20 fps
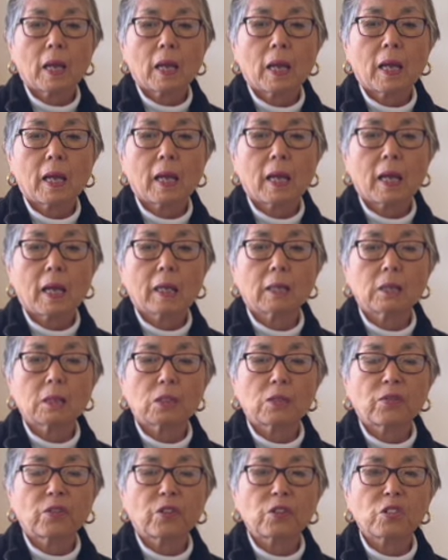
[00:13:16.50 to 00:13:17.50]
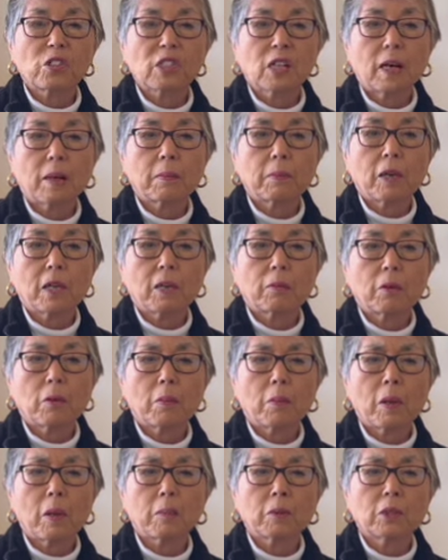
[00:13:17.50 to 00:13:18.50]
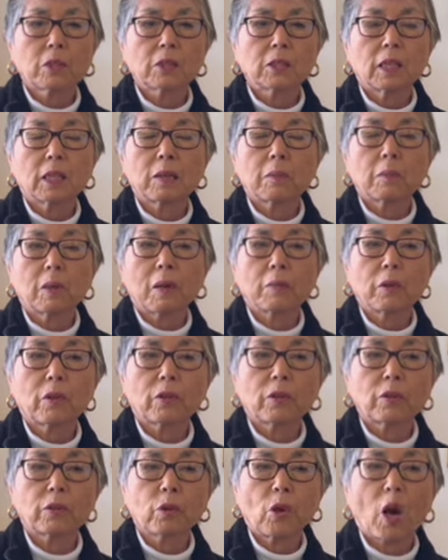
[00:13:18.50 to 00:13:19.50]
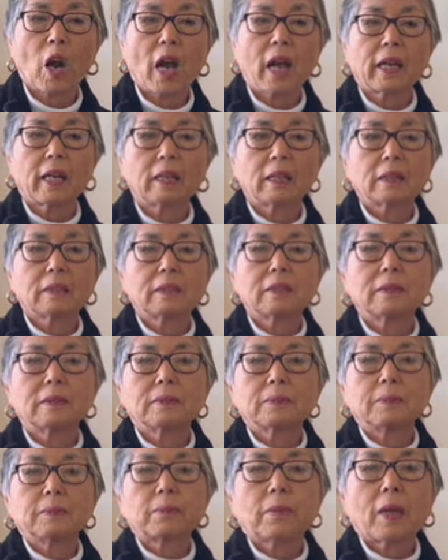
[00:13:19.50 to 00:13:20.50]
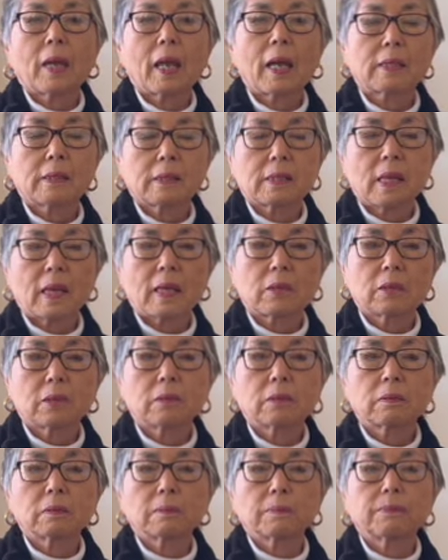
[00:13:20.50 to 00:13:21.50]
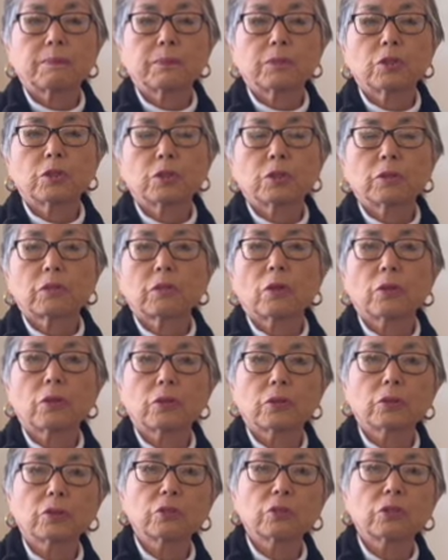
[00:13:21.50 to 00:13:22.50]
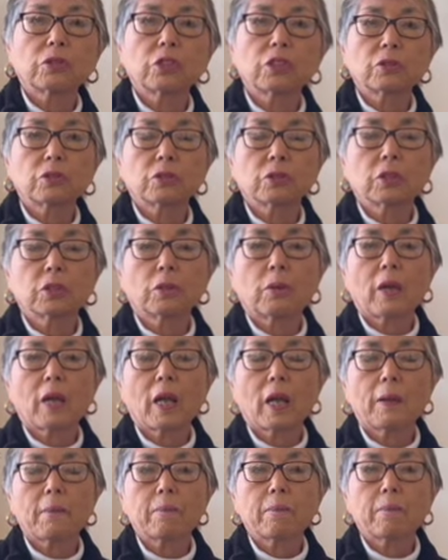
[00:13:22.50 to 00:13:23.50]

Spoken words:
And it's the first time I remember seeing my mother crying as they took her 2 children away.